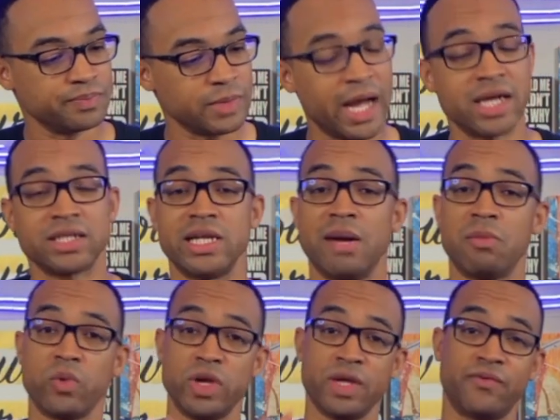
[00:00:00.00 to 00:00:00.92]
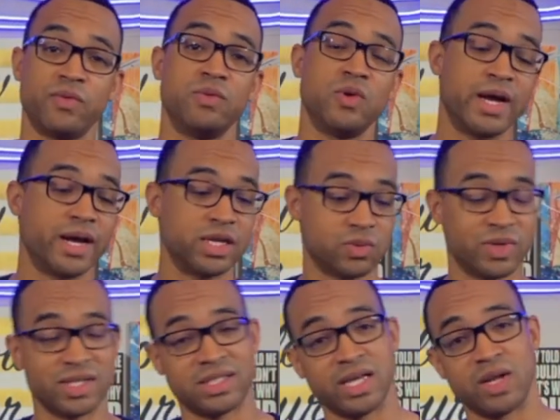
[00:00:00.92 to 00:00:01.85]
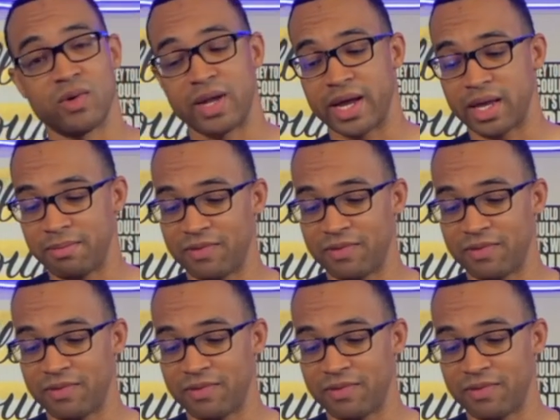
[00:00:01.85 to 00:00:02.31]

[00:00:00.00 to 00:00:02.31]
Actually, I'm gonna read from you guys what it said on Nike